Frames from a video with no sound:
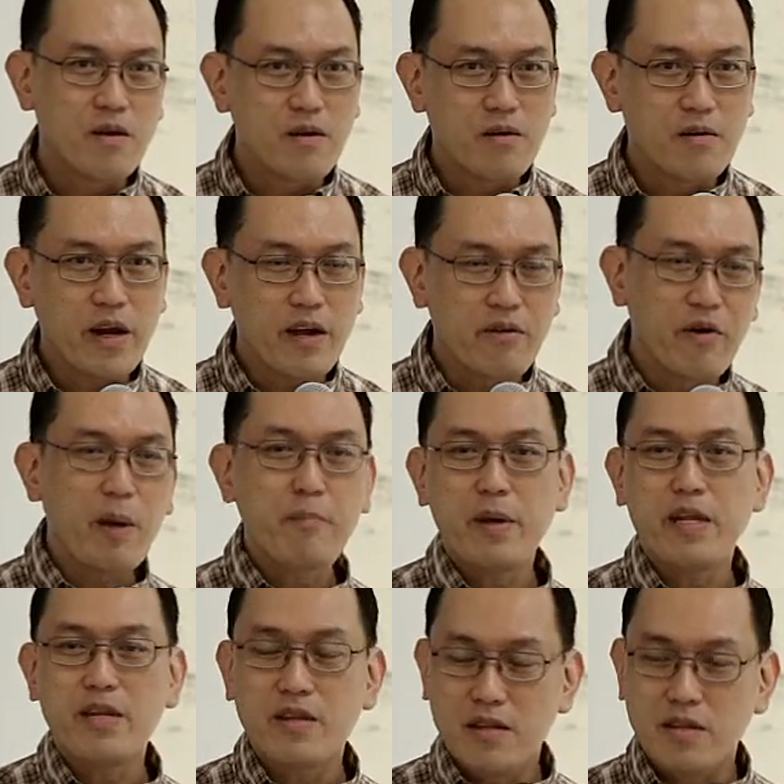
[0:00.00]
right, a
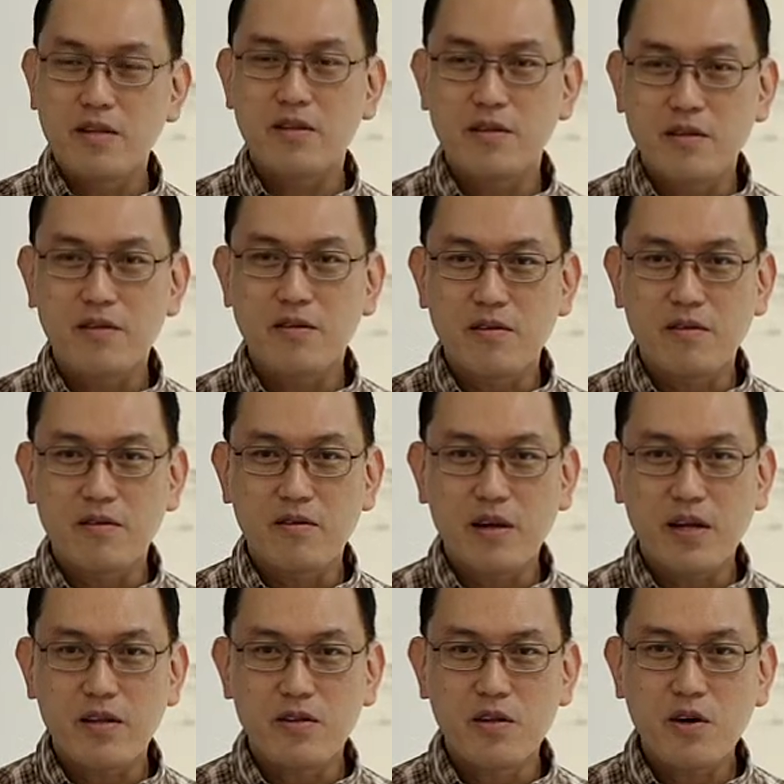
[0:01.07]
rabbit,
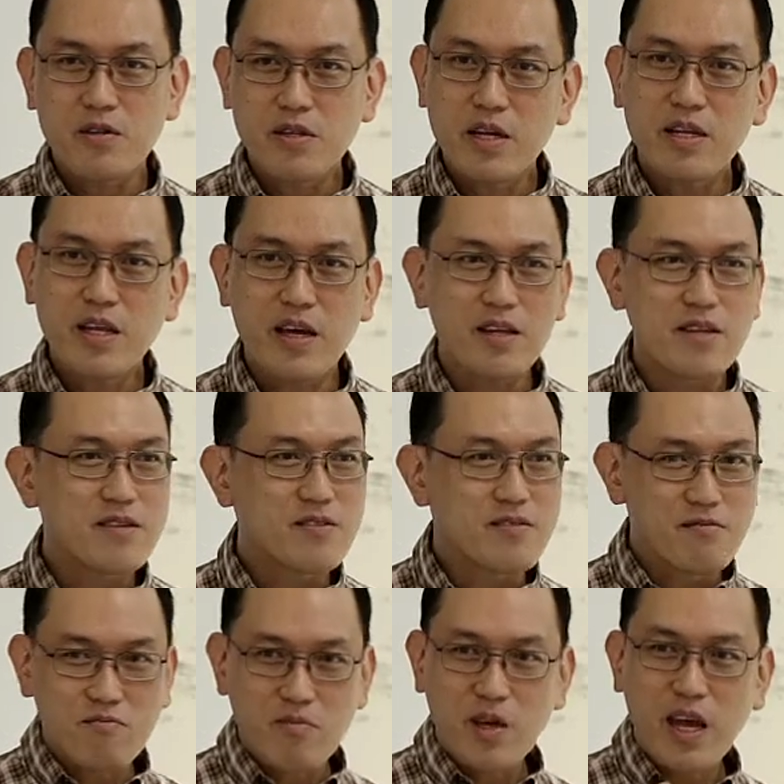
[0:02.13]
right? Do you all think that,
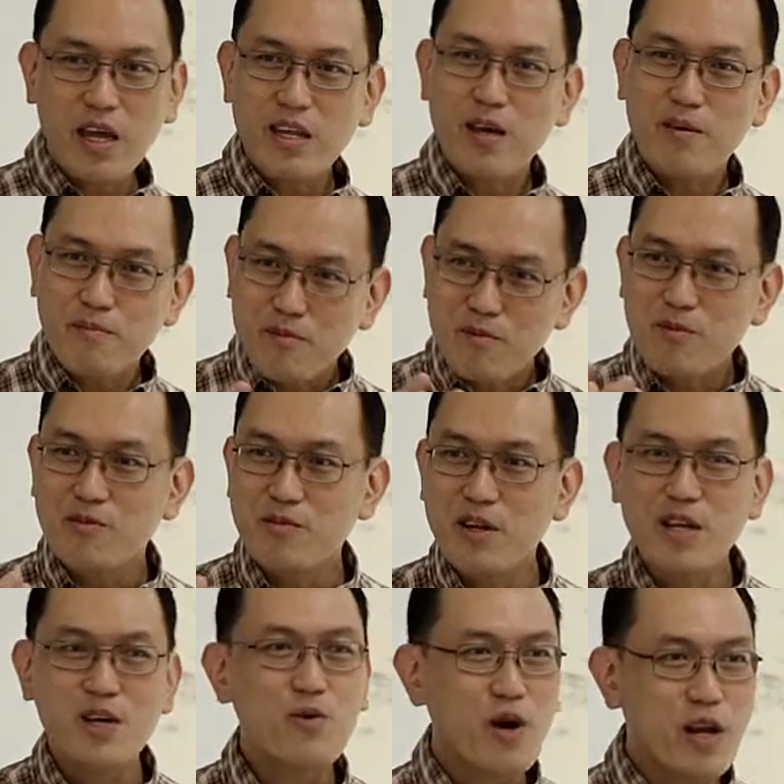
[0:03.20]
can that
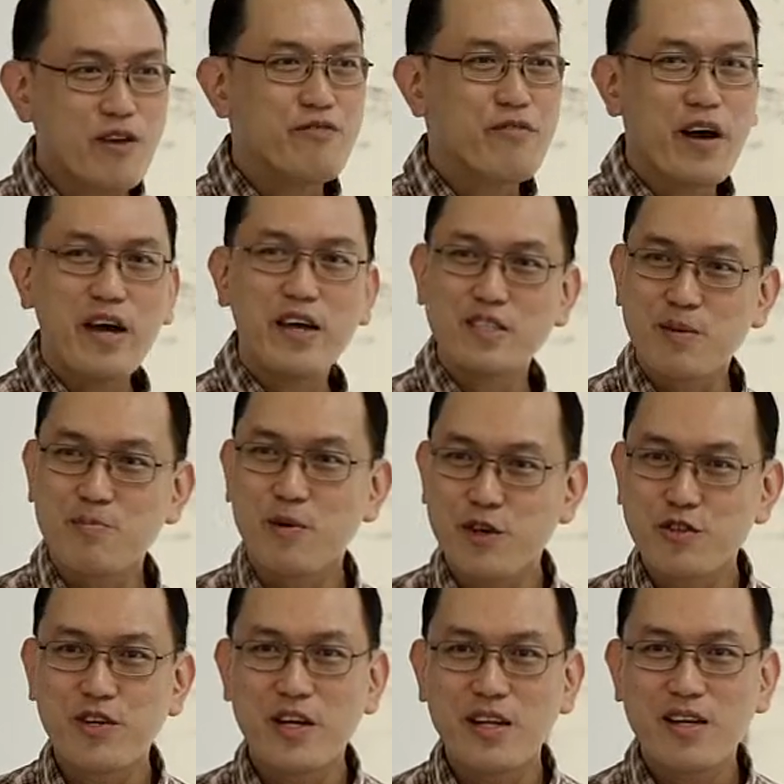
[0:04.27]
really qualify as a
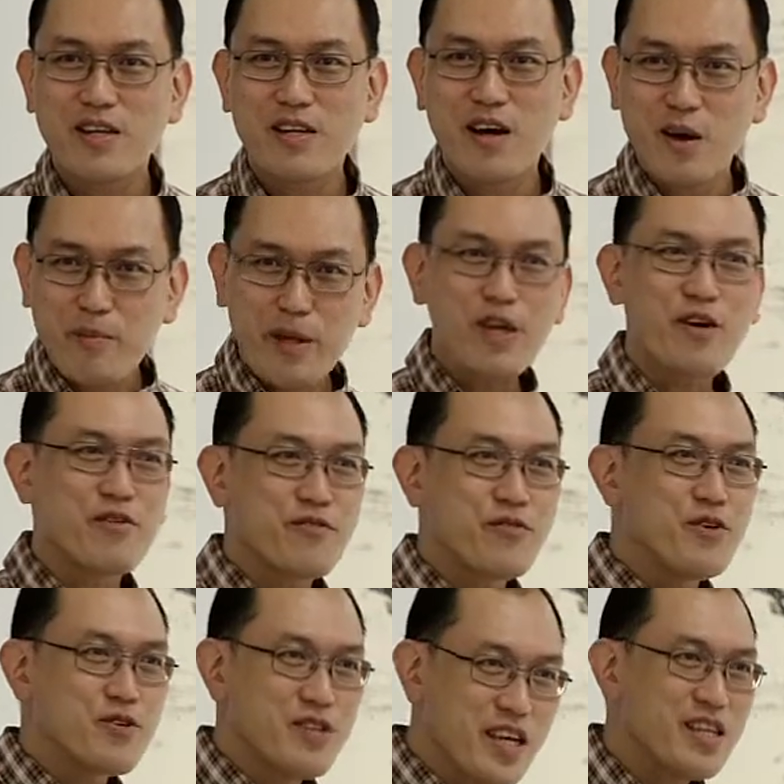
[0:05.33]
portrait? Now, how many of
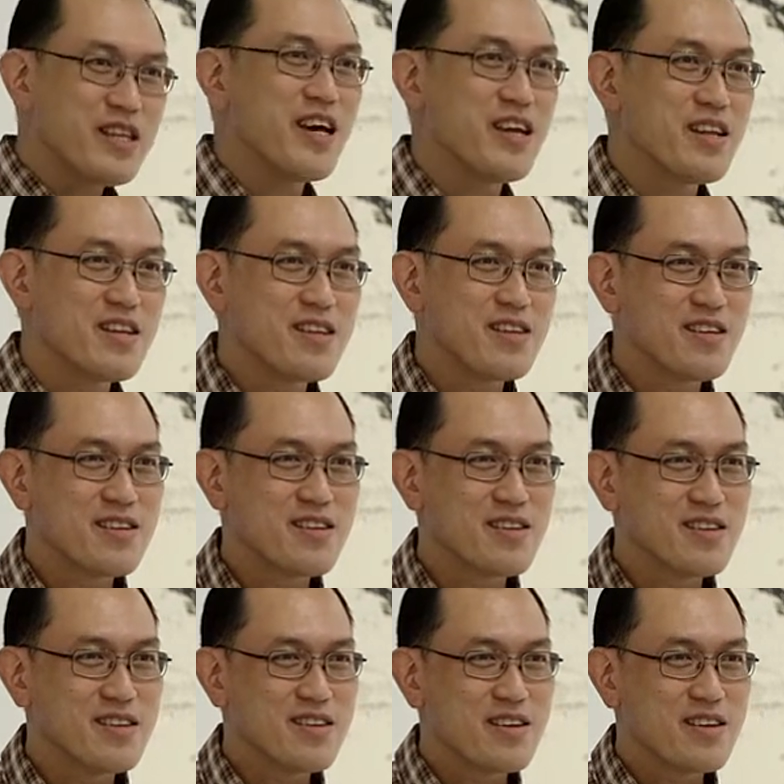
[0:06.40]
you think that
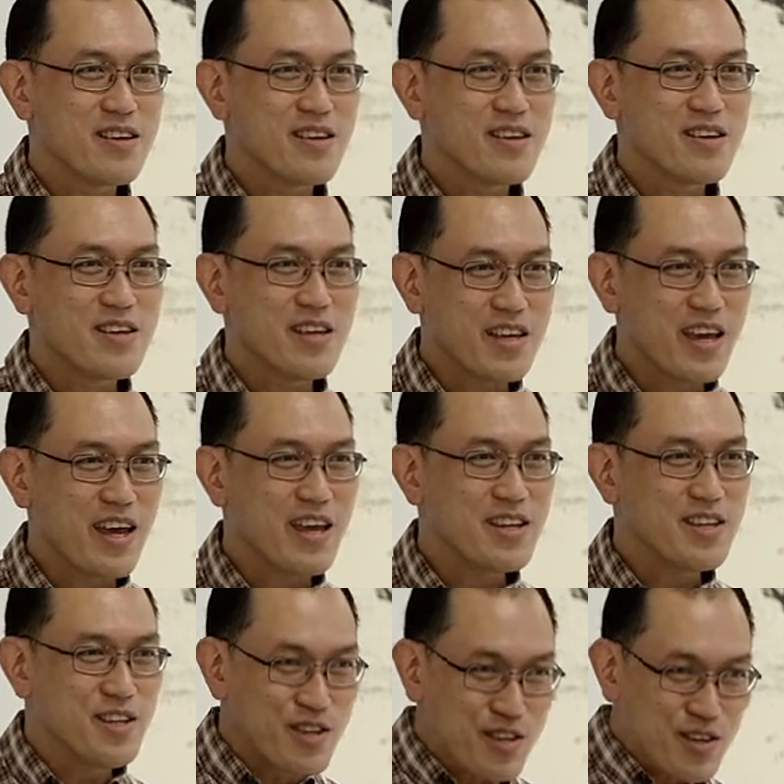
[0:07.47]
it can?
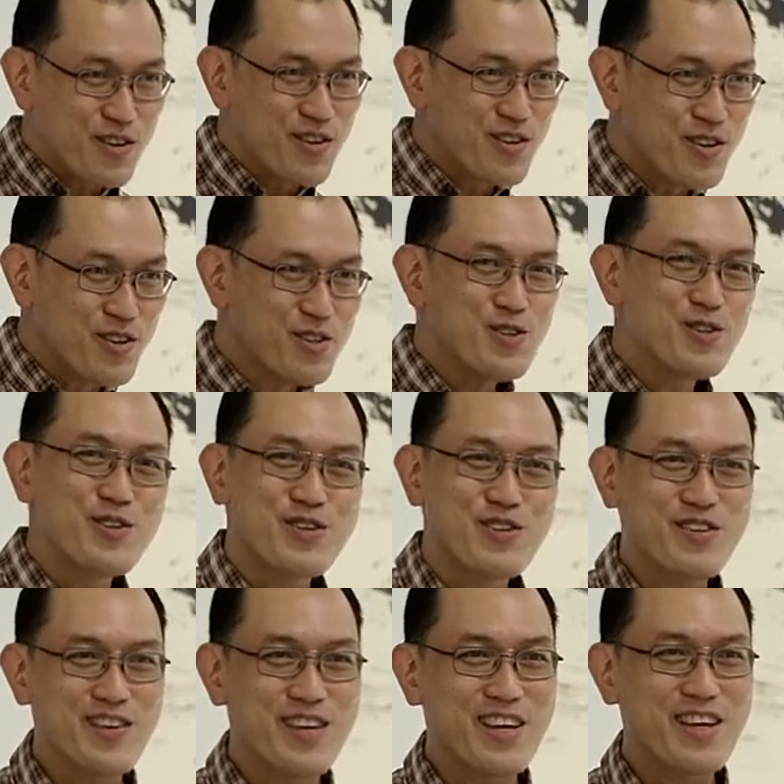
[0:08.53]
You do?
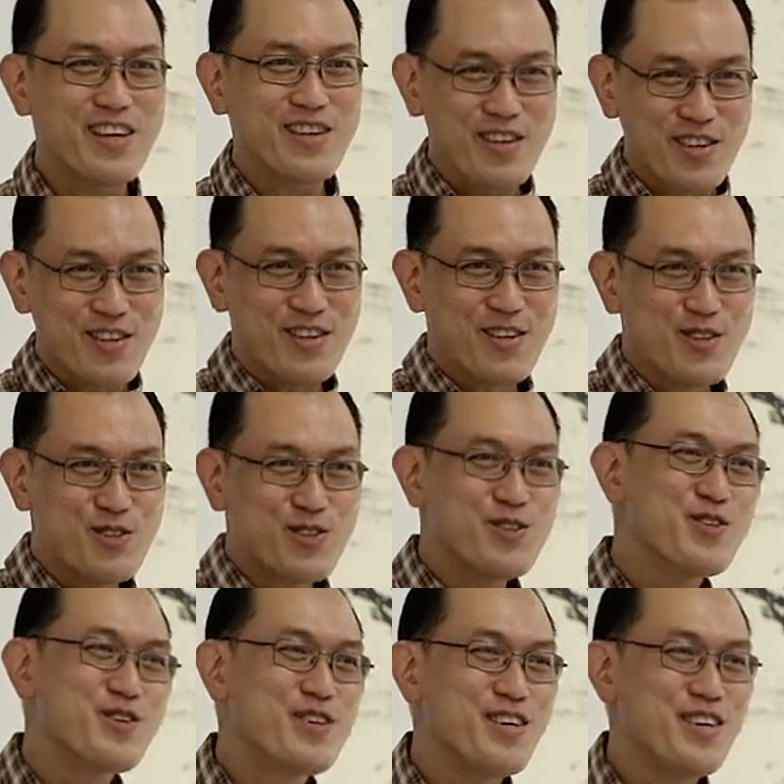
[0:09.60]
Okay, you too.
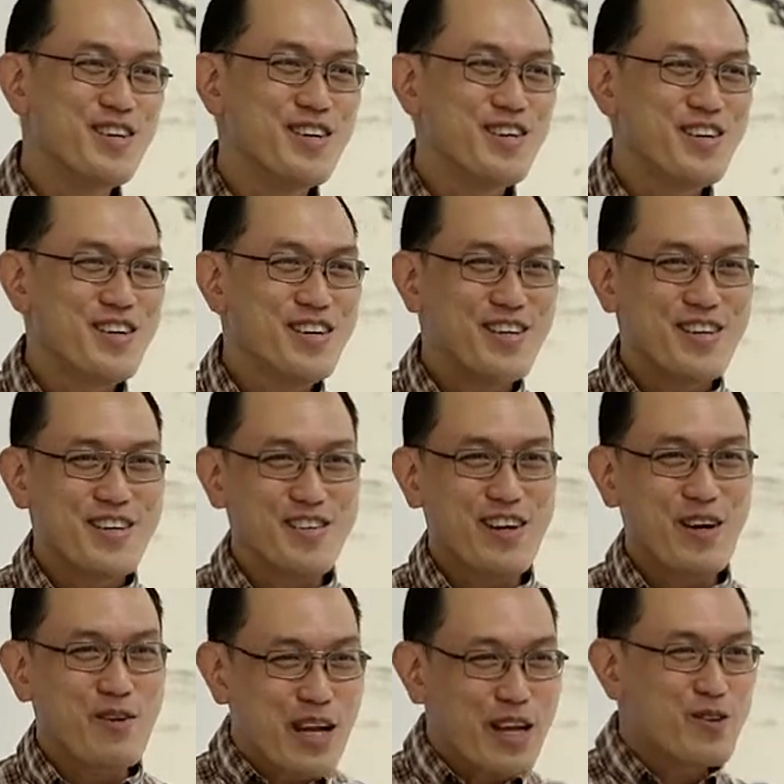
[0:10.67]
Right.
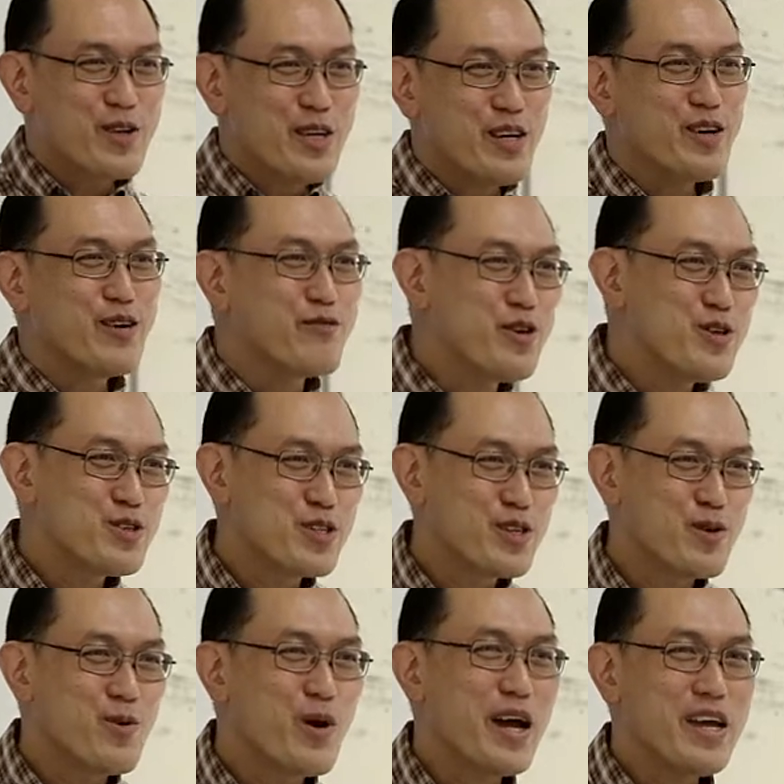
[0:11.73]
I would like to hear your views,
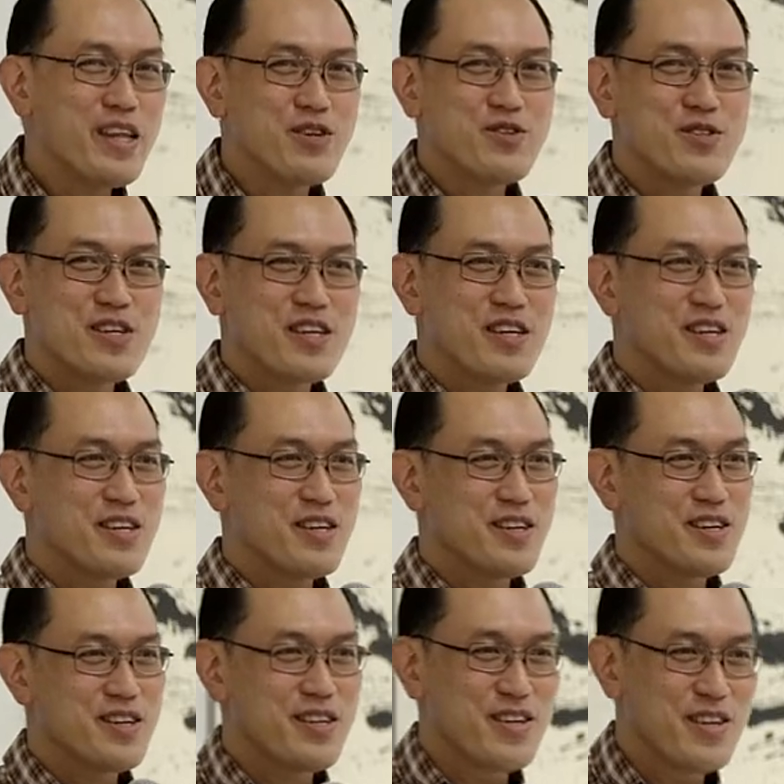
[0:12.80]
why do you think,
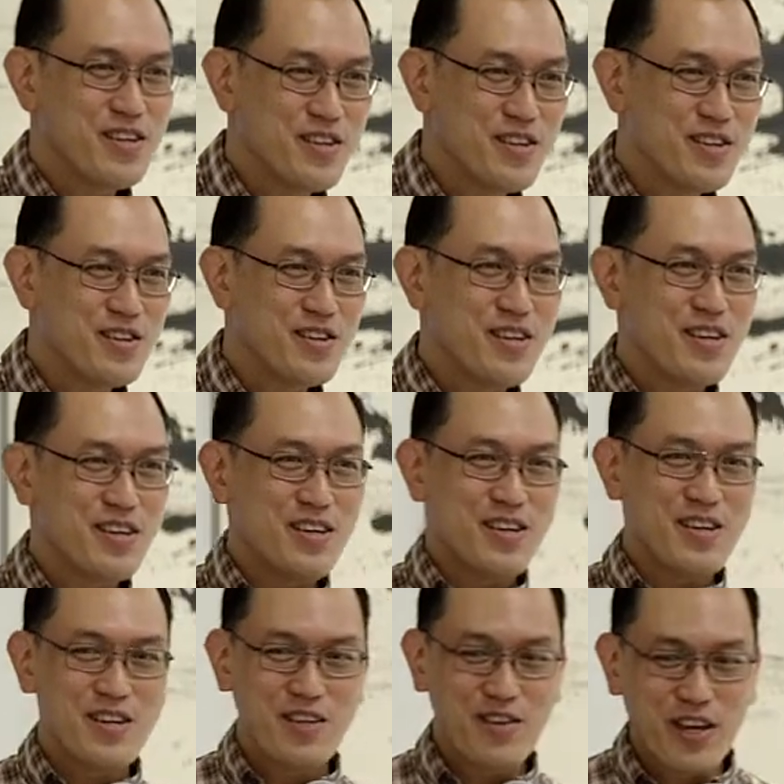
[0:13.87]
you
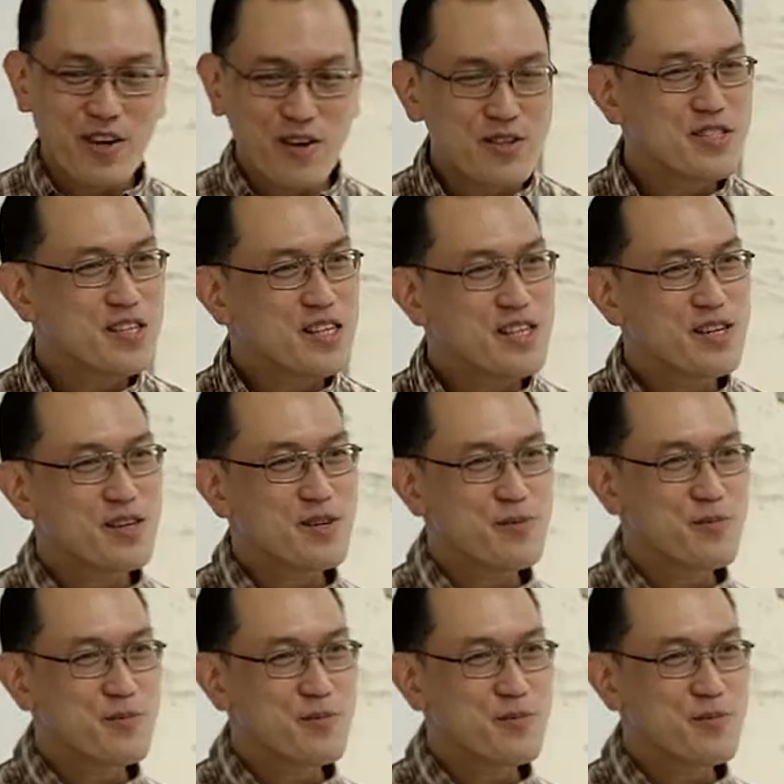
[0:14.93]
can consider,